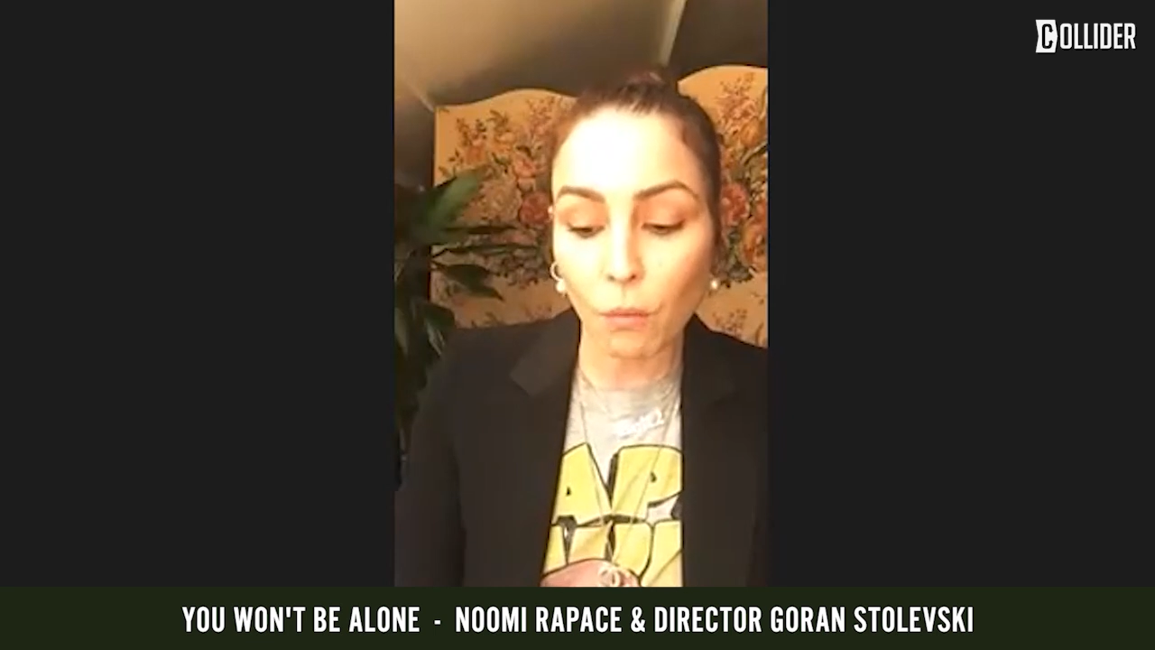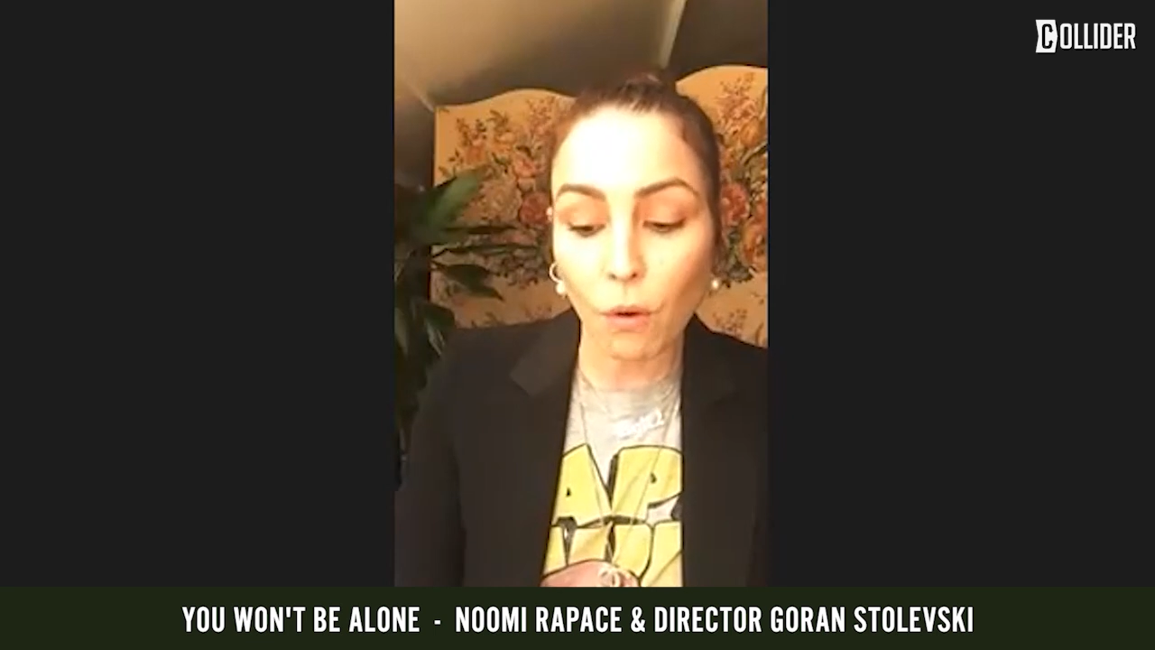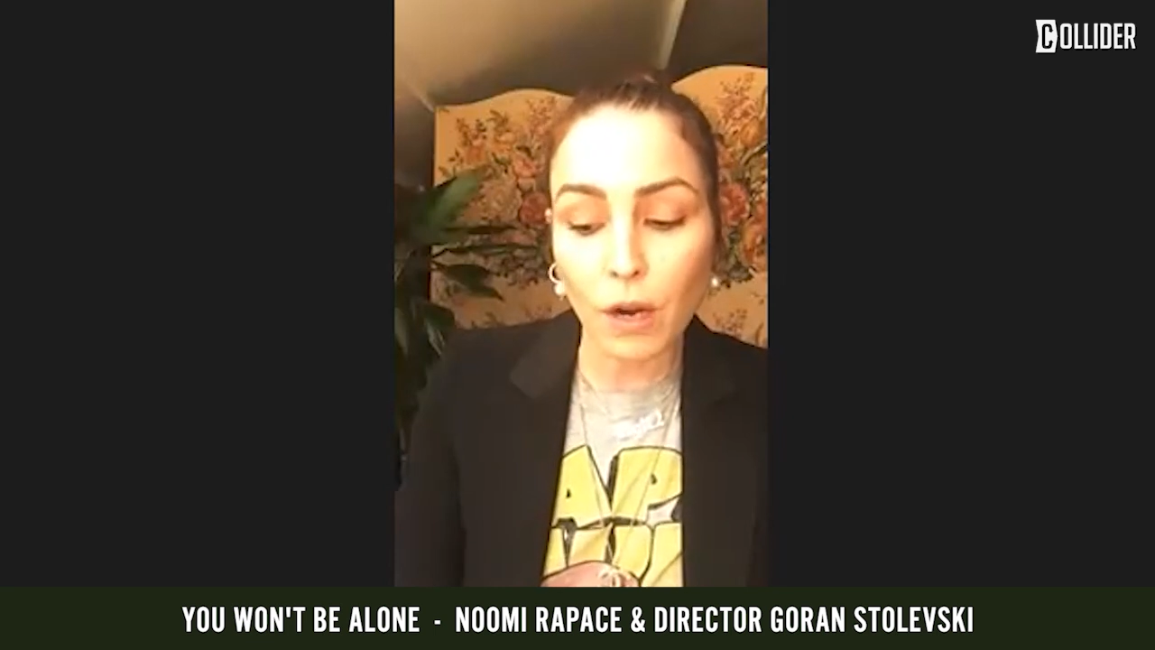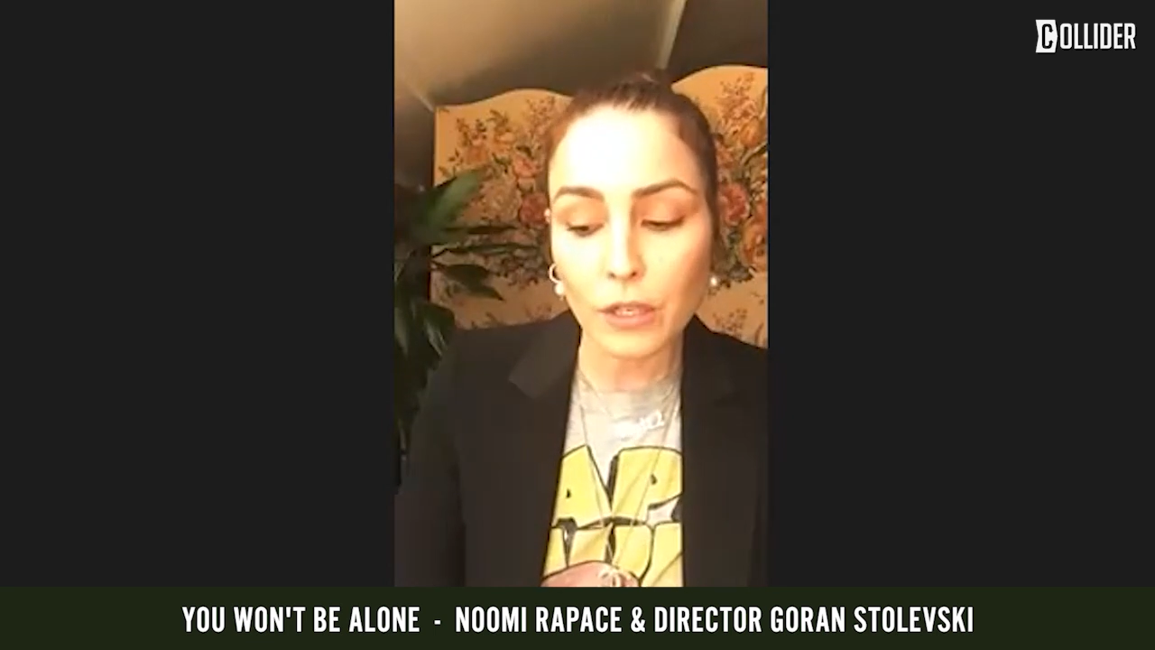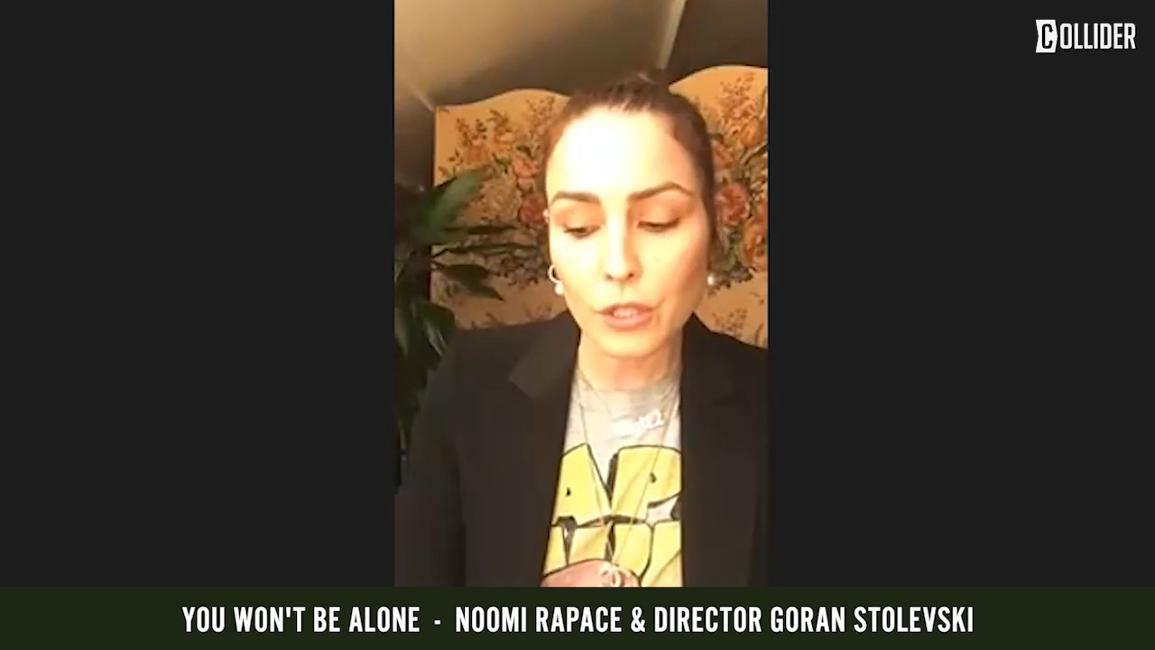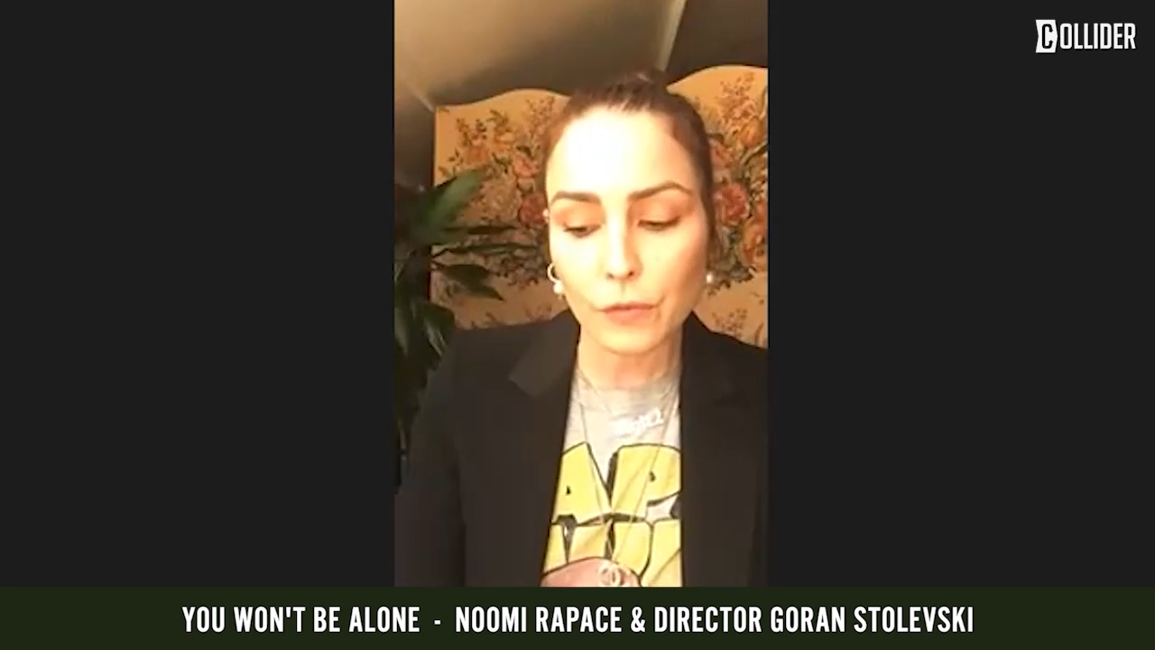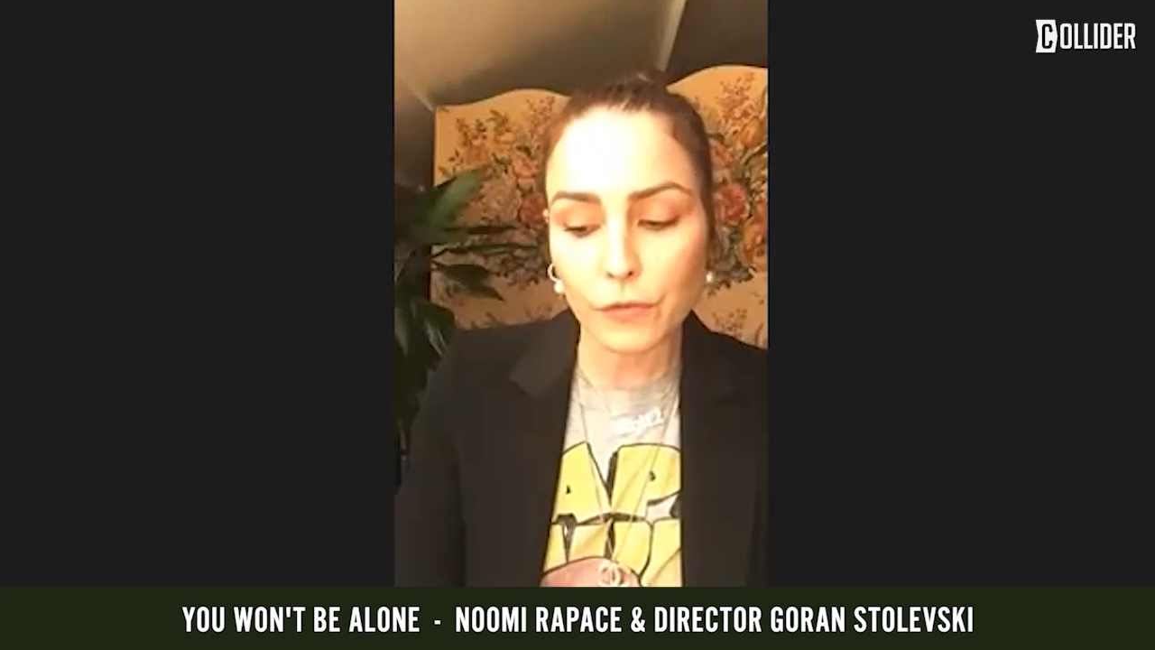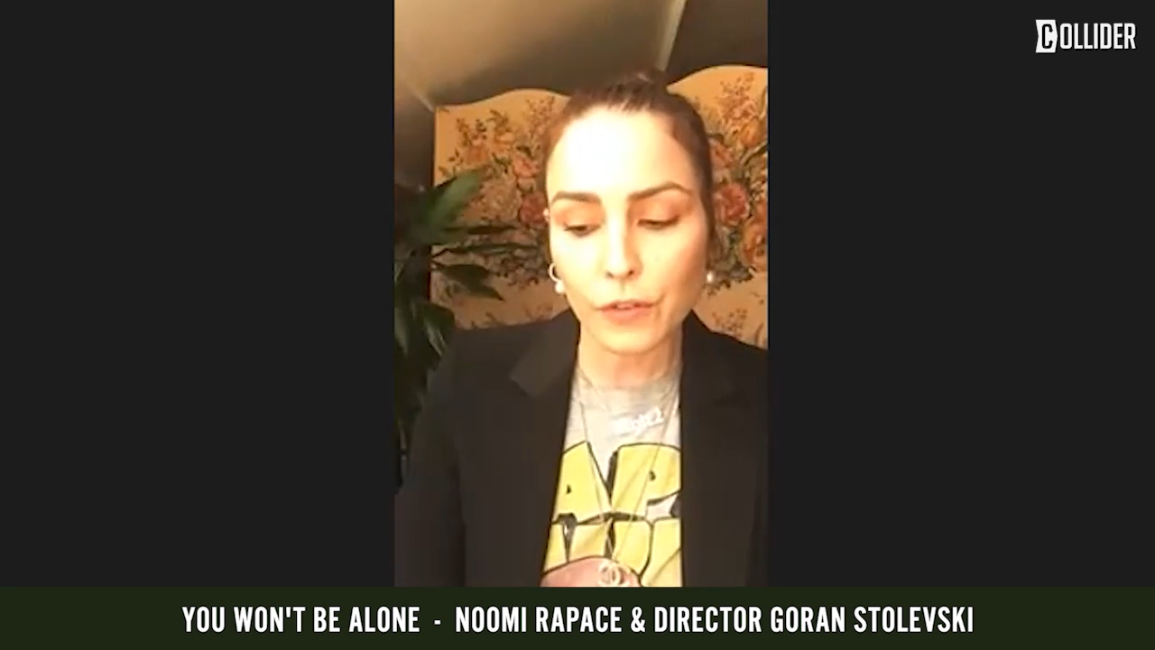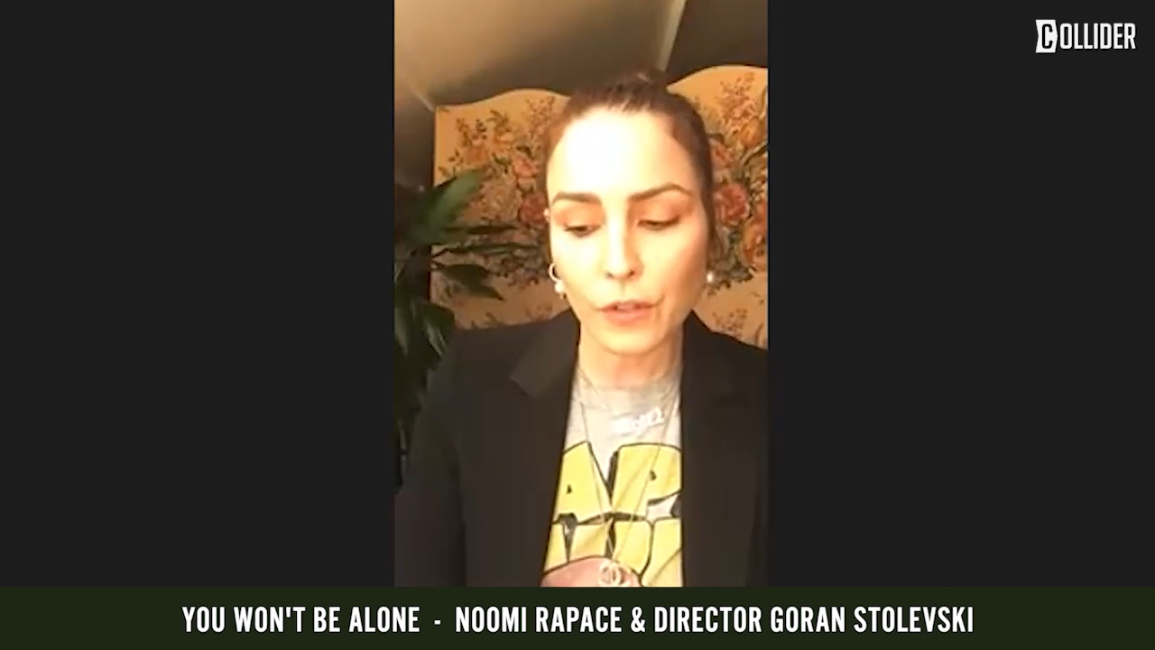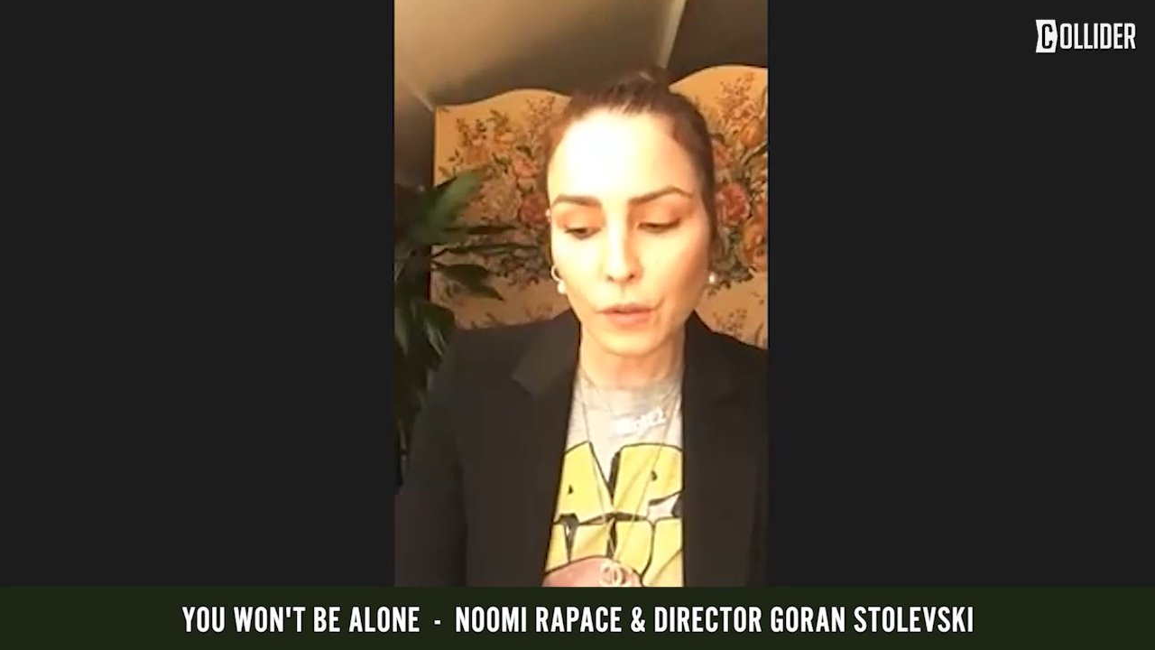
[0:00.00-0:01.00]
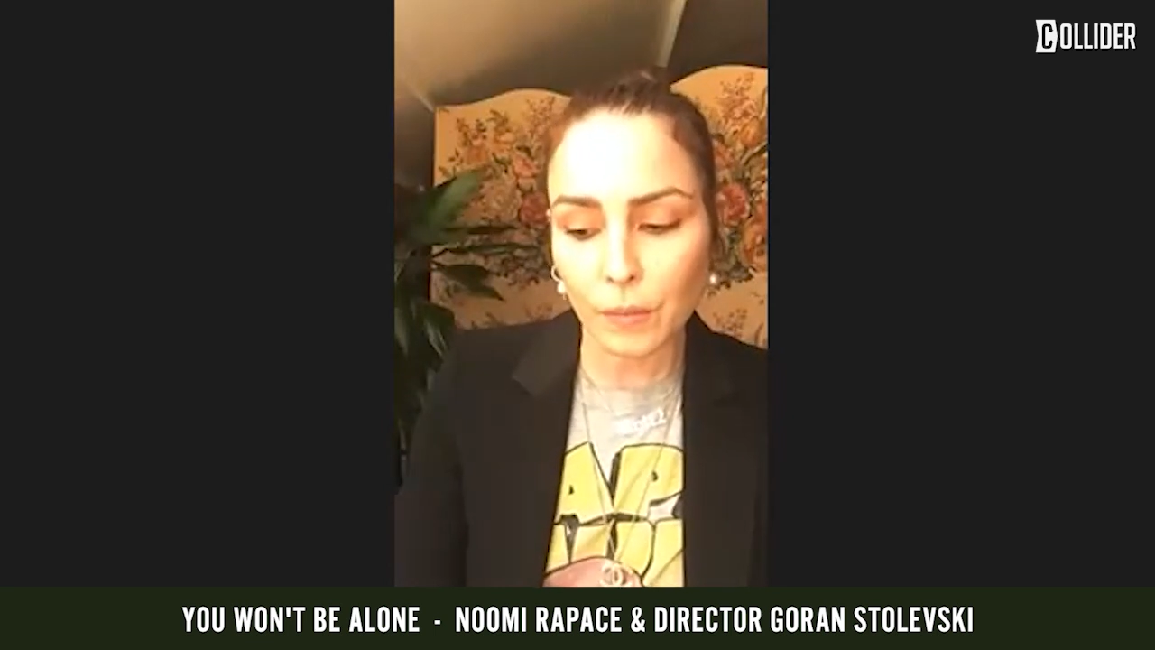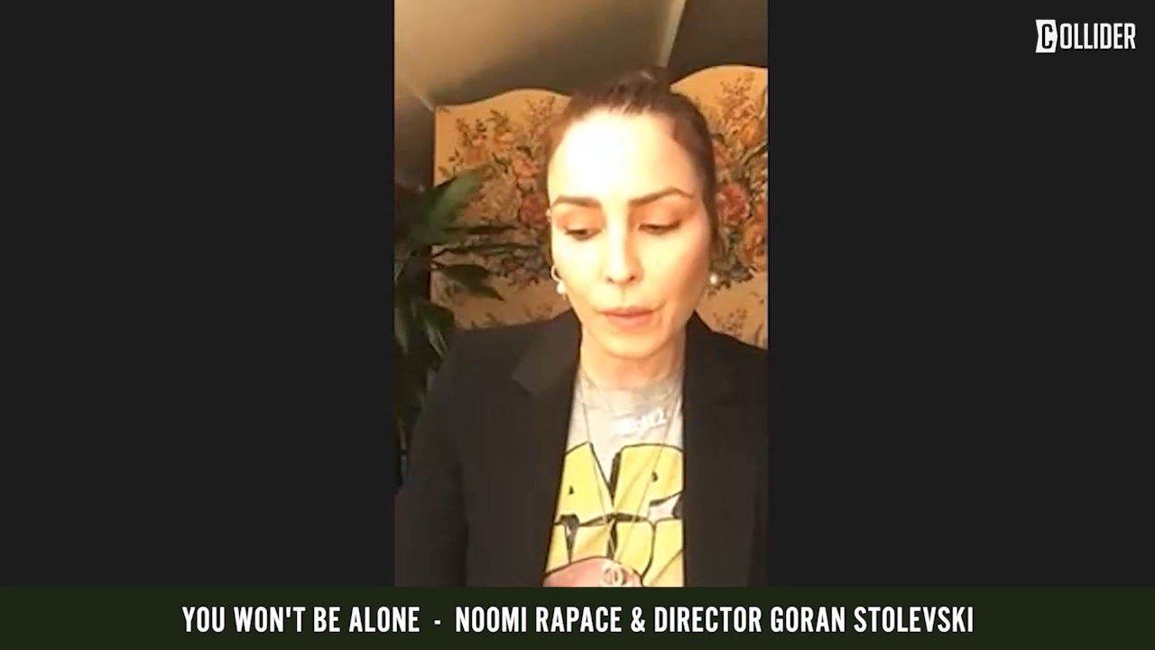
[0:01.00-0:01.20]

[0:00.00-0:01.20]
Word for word: watched the film,